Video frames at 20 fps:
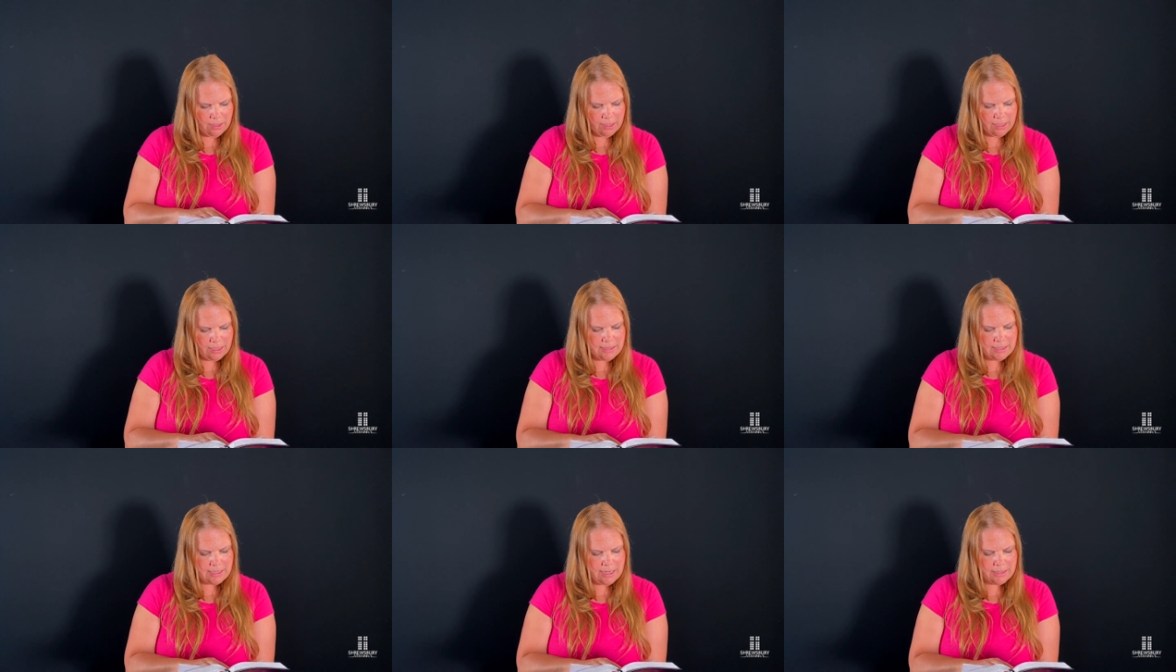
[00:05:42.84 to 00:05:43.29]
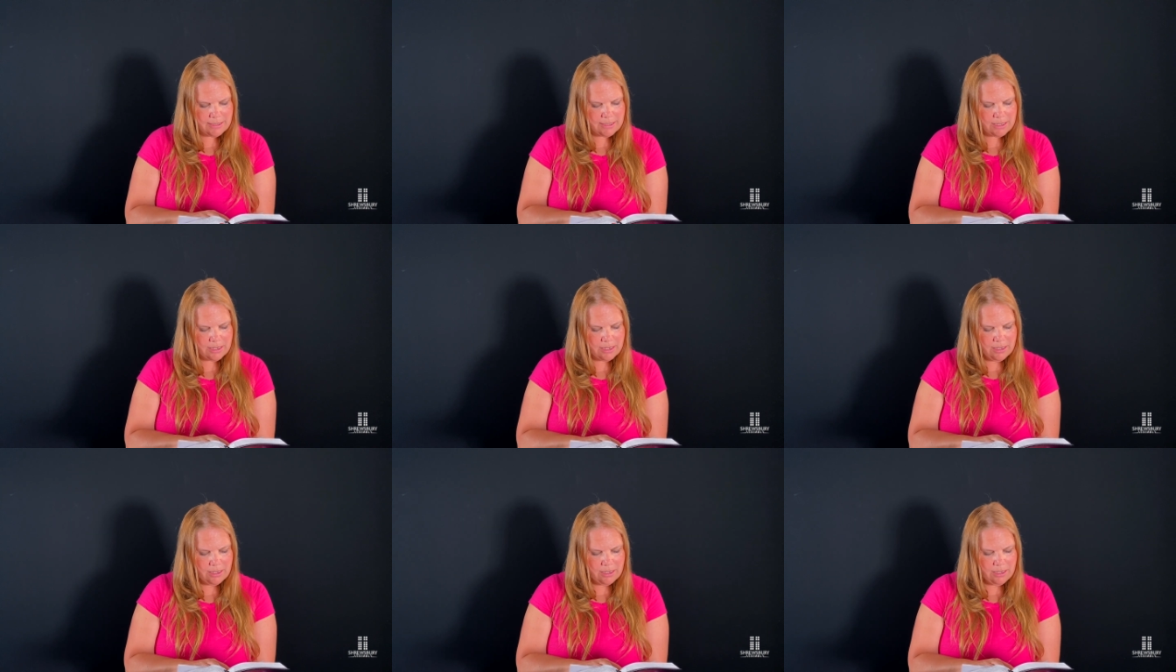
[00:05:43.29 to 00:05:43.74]
It
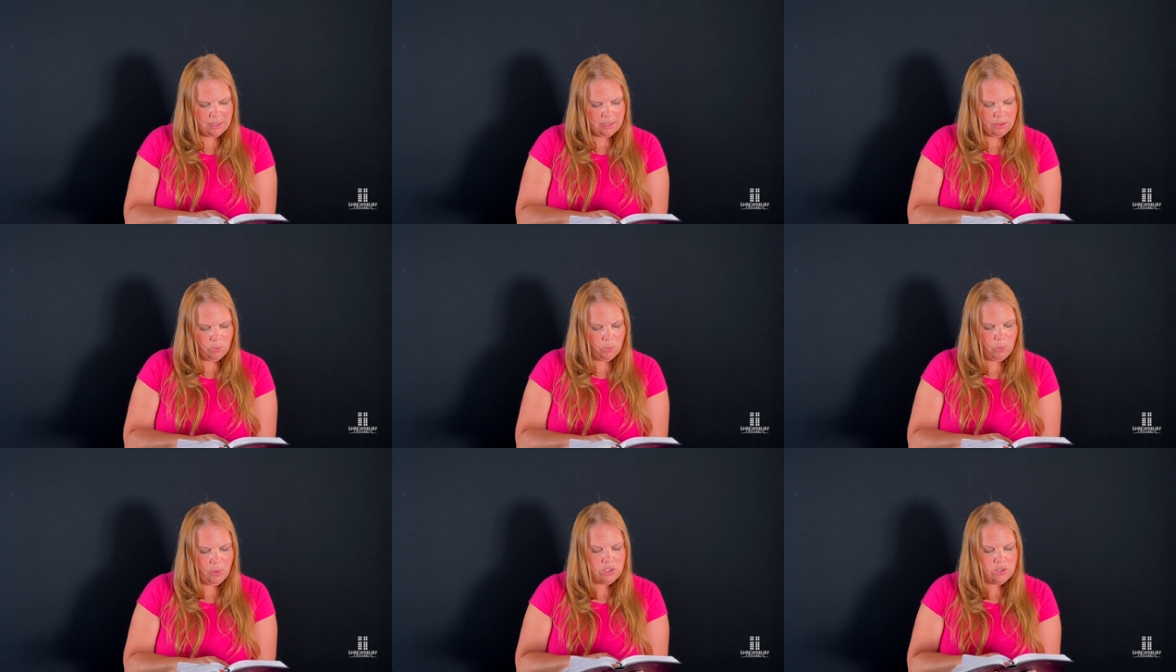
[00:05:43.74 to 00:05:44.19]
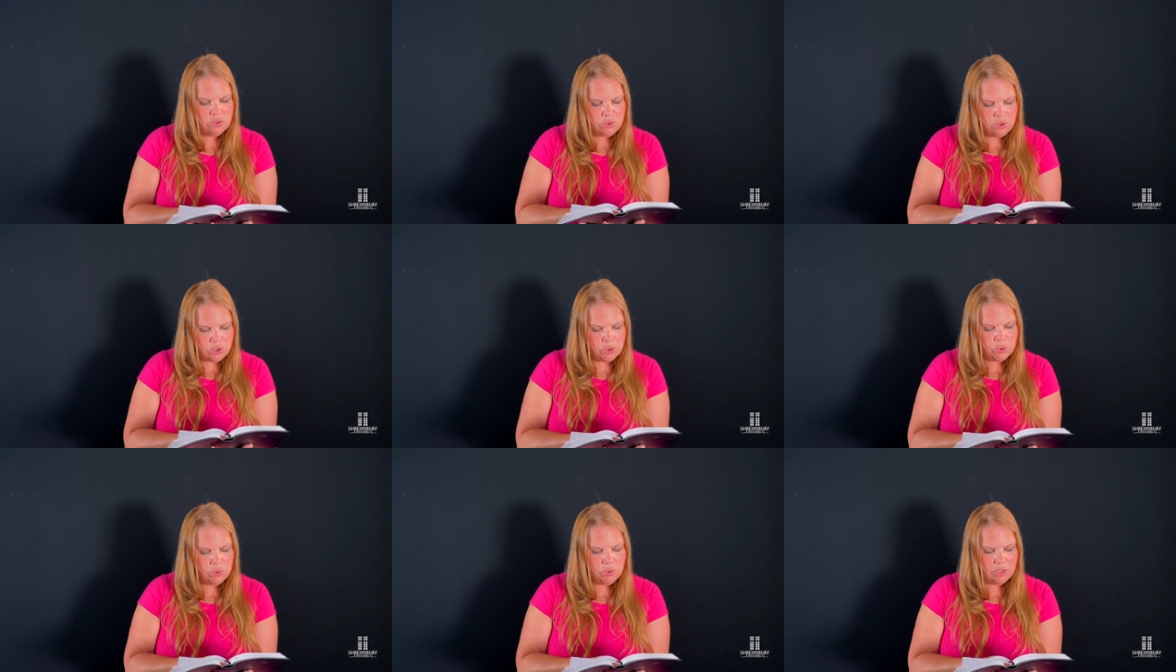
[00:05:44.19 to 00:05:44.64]
says, when you
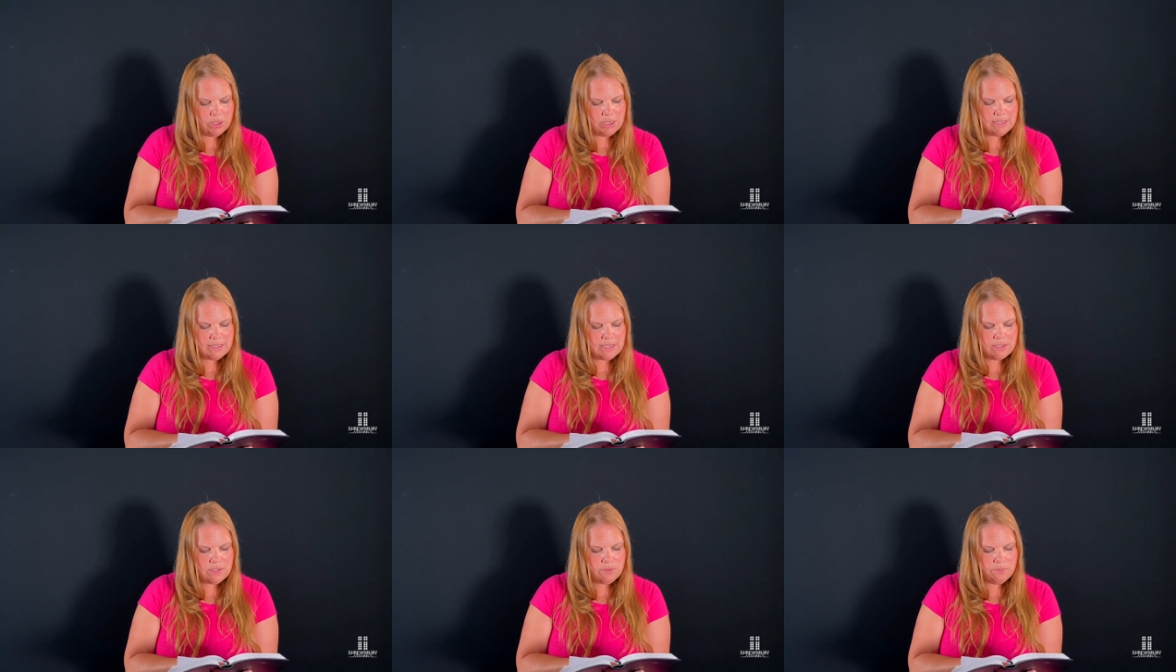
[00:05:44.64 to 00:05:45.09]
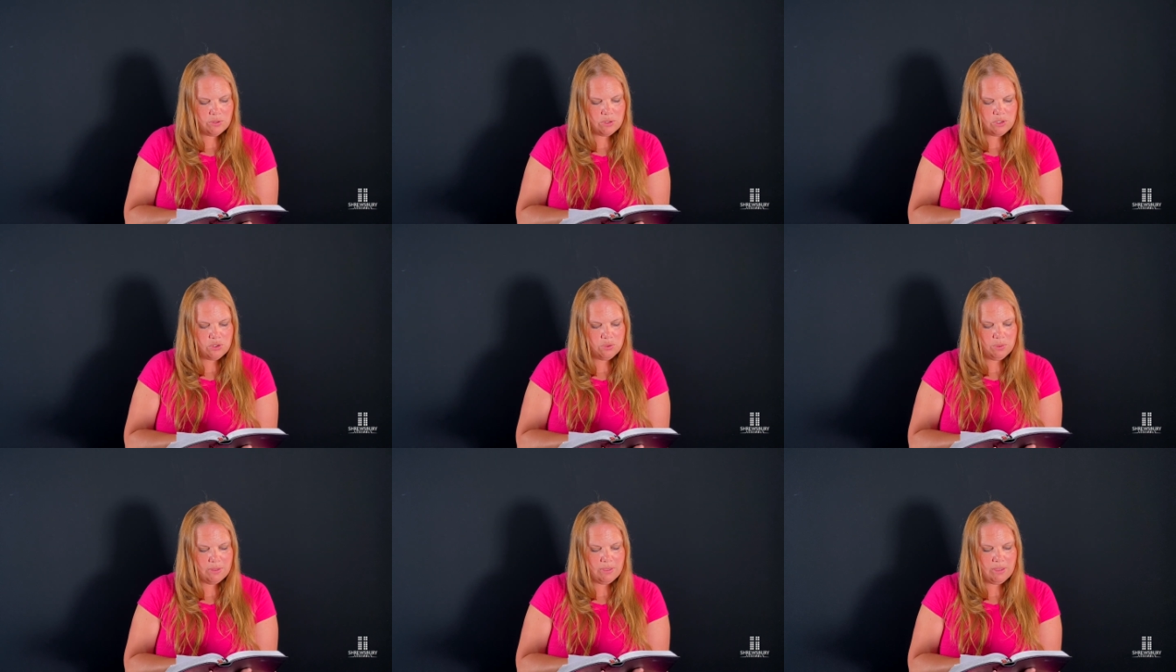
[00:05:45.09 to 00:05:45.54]
do good, it says in
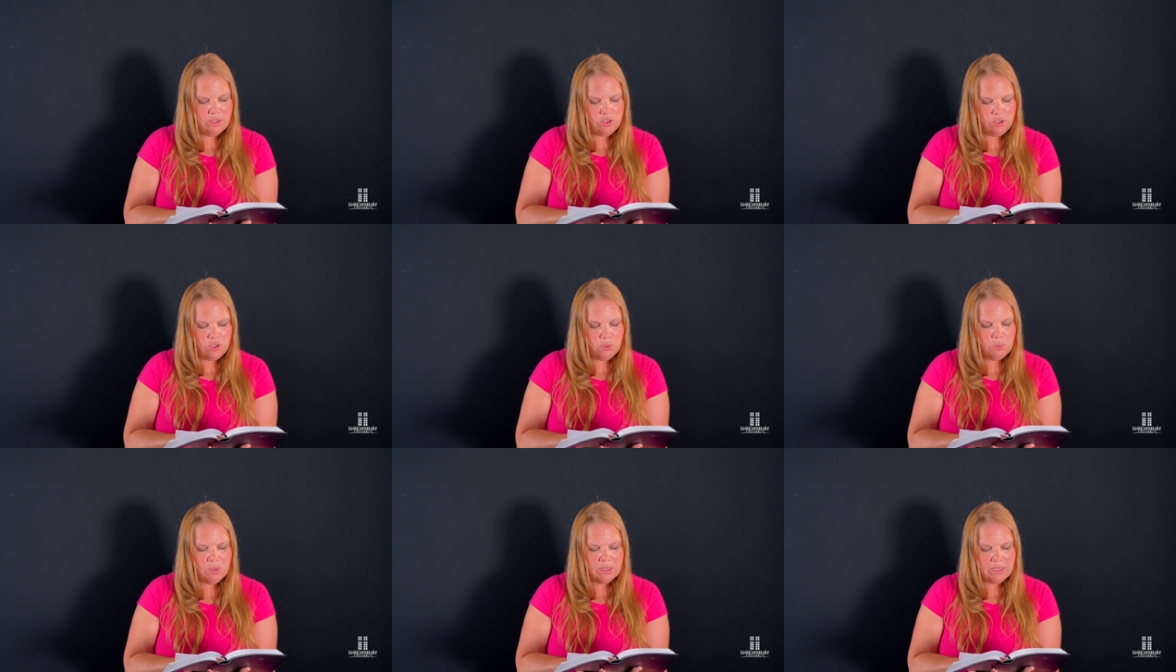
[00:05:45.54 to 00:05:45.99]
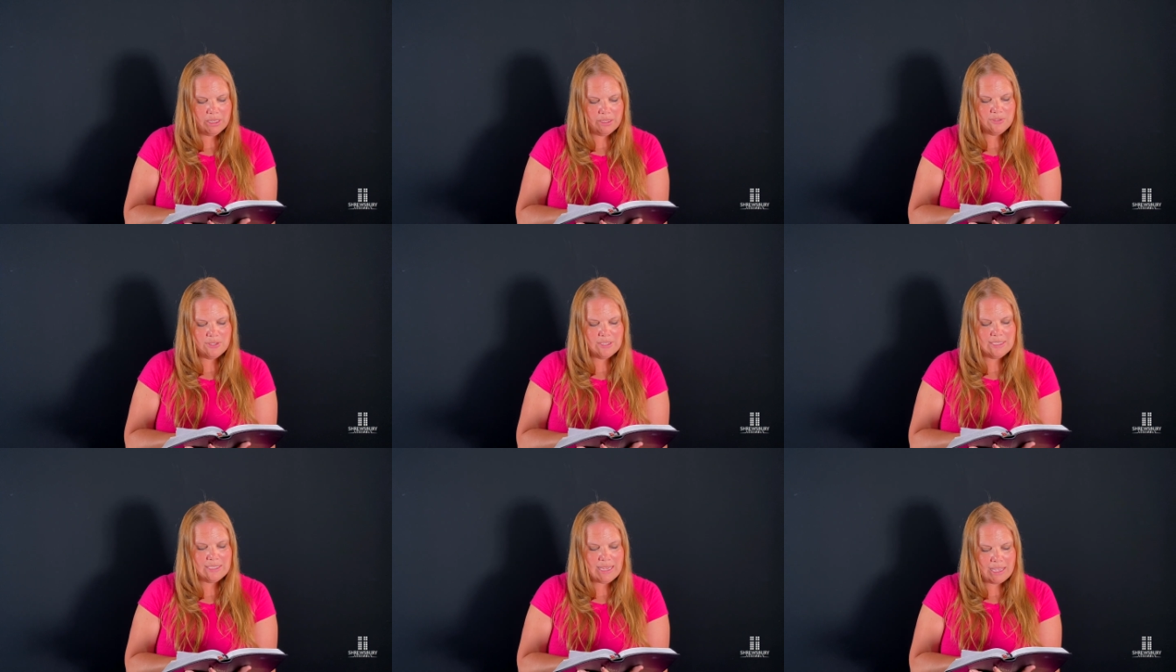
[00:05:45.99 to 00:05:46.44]
verse 3, then you will
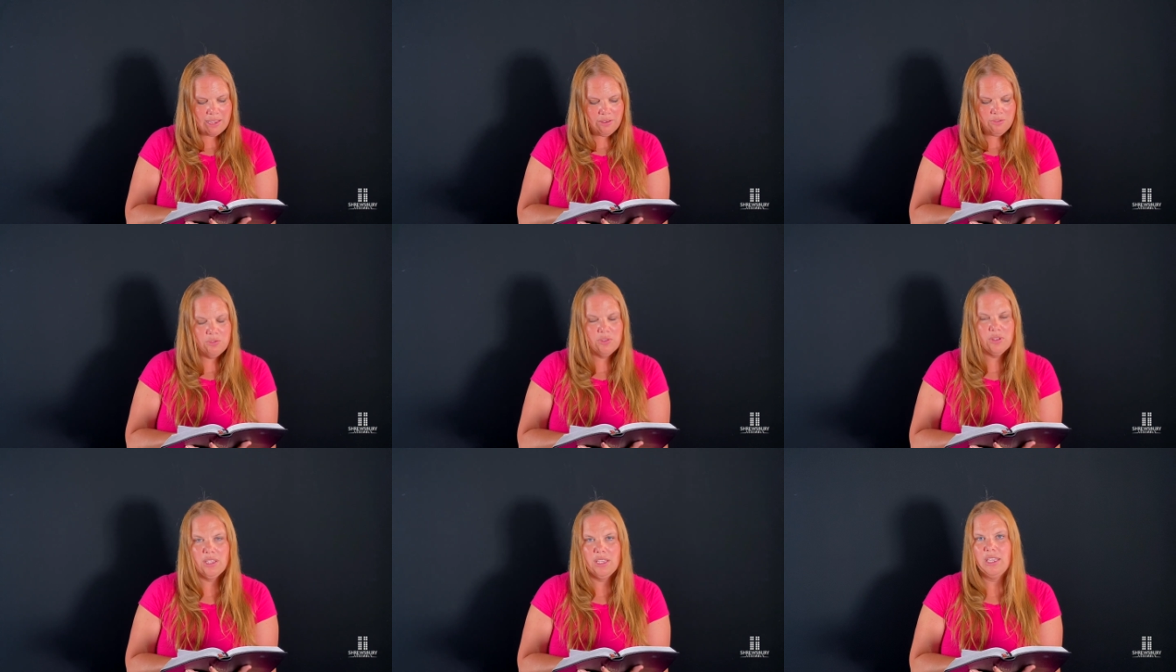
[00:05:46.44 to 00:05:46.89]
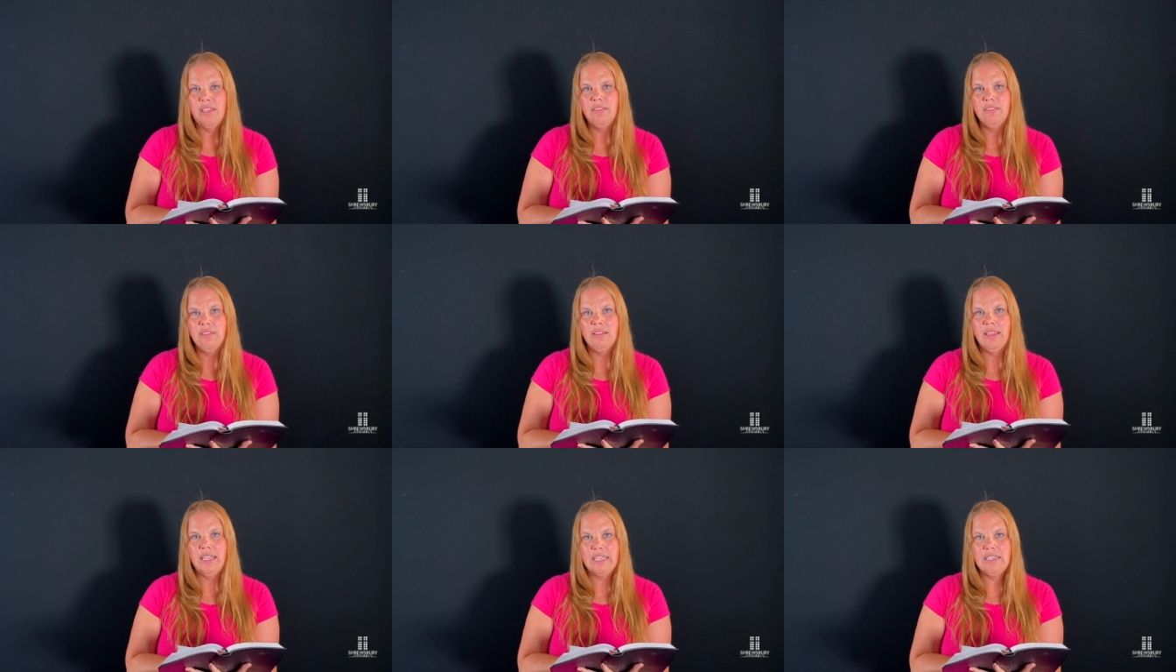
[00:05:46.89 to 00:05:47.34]
live safely in
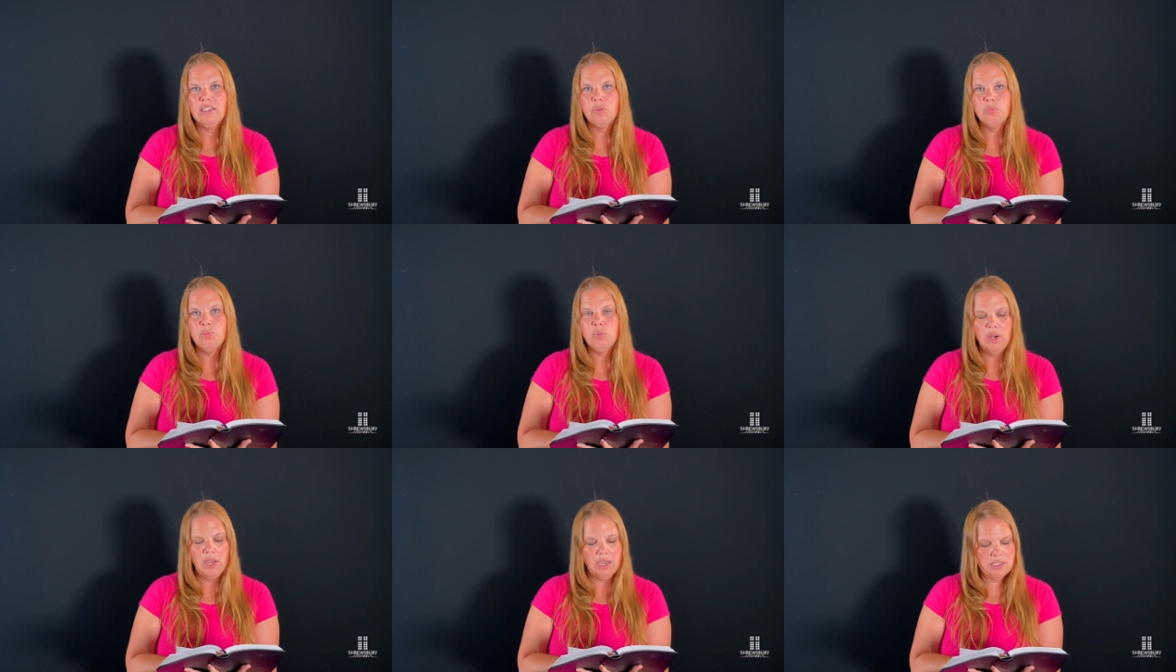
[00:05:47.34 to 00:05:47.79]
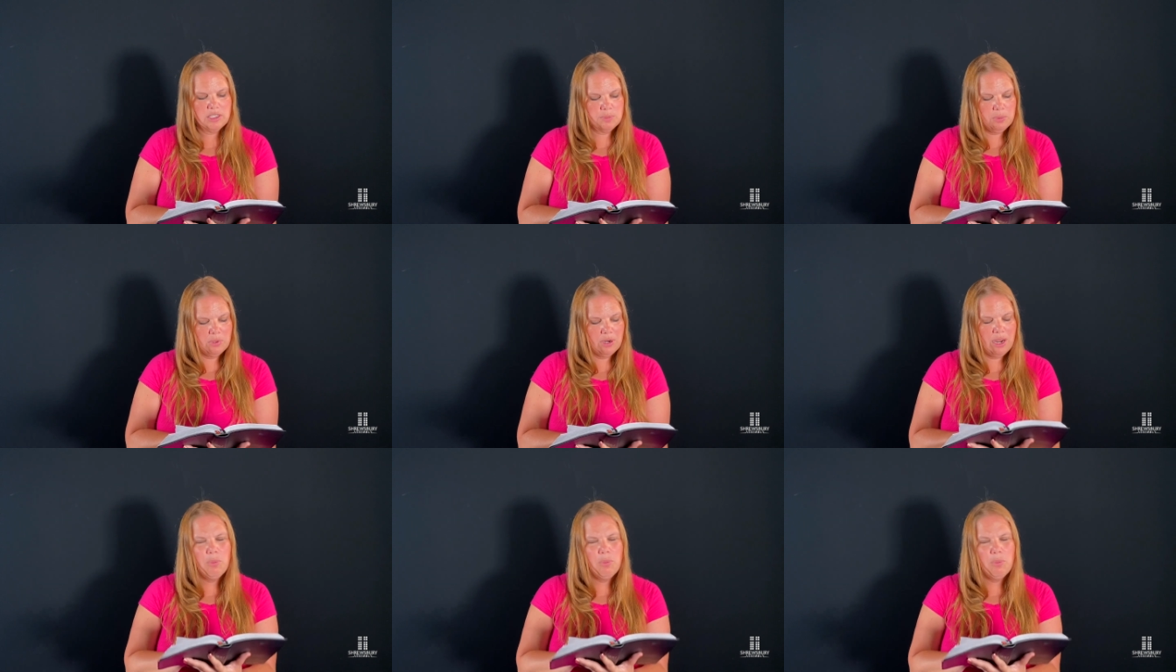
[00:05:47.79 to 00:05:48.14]
the land and prosper.